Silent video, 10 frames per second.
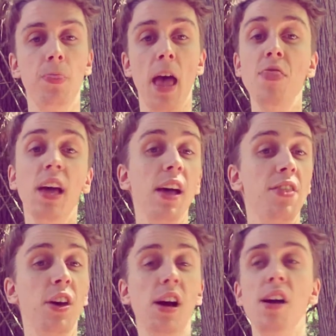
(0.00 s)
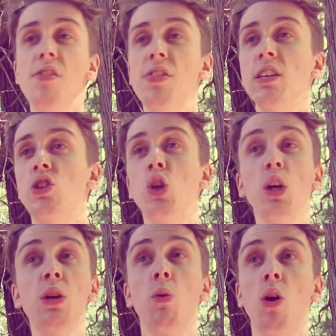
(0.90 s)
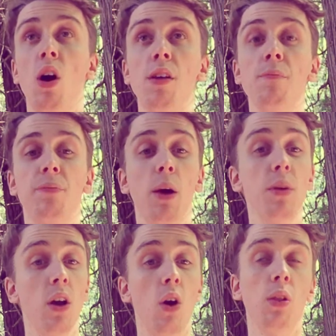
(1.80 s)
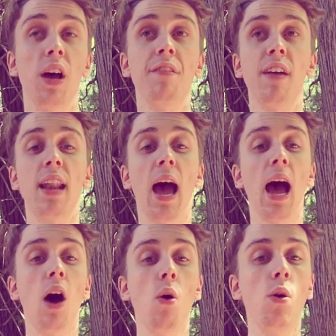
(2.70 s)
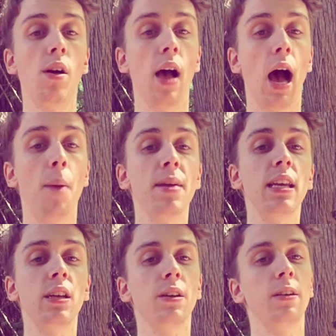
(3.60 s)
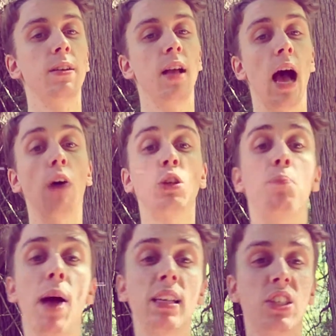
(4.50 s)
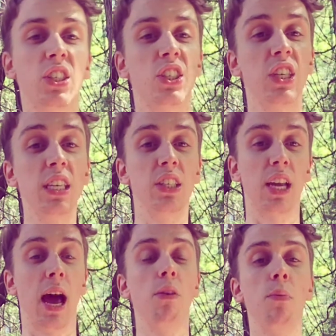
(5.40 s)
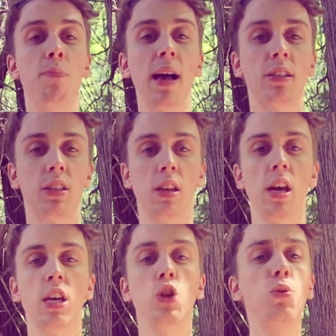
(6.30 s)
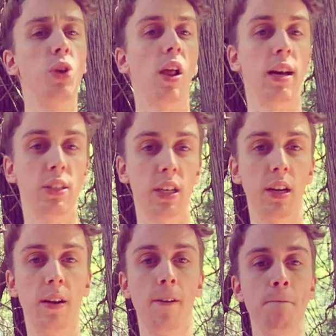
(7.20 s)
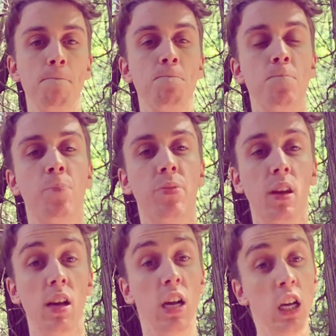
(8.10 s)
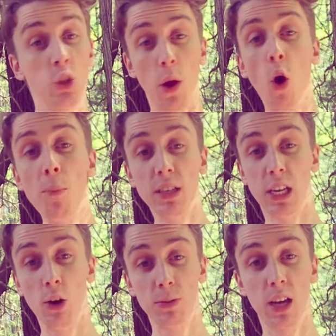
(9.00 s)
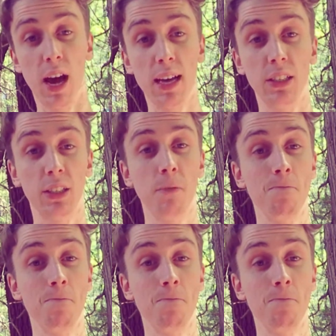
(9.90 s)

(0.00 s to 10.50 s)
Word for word: and the, the, this journey we're on that we call life and how, how many, how to best seize it, how to best utilize it. So I hope this helps guys.